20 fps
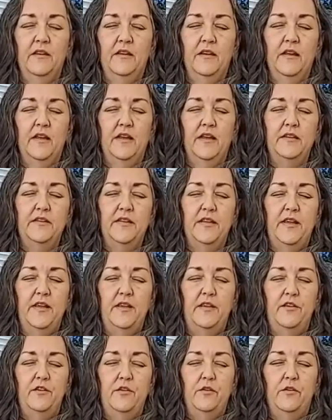And
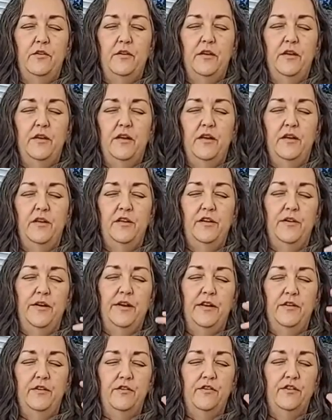take your
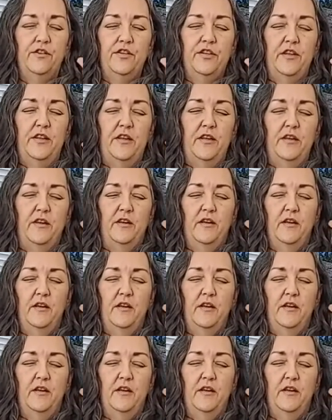energy